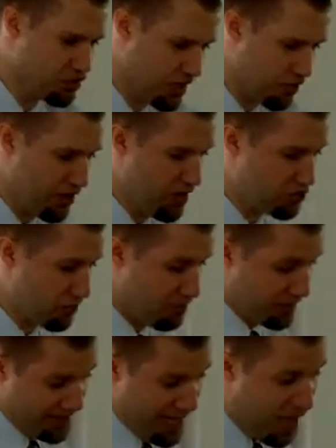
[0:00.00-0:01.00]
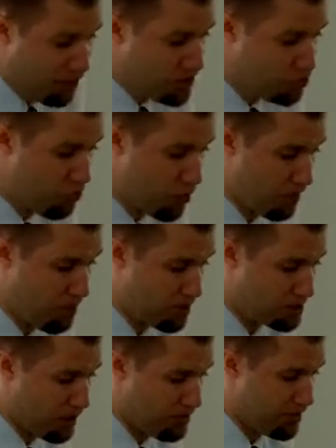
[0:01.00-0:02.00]
generation. But now he's talking about
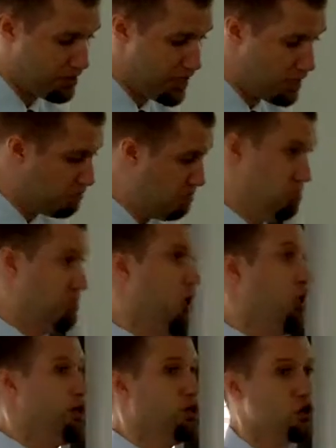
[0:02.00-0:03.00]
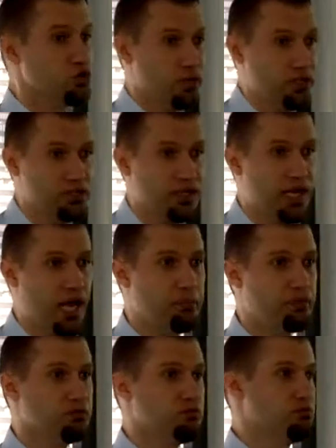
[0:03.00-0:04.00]
something that no one knows when it's going to happen.
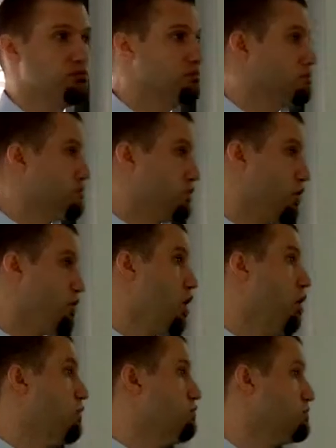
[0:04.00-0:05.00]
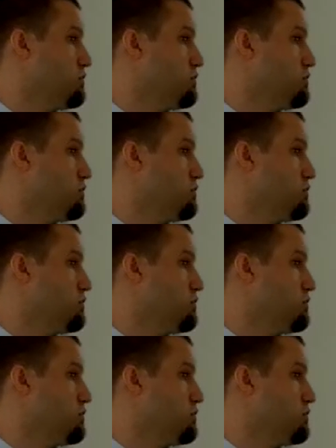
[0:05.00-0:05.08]
Don't know.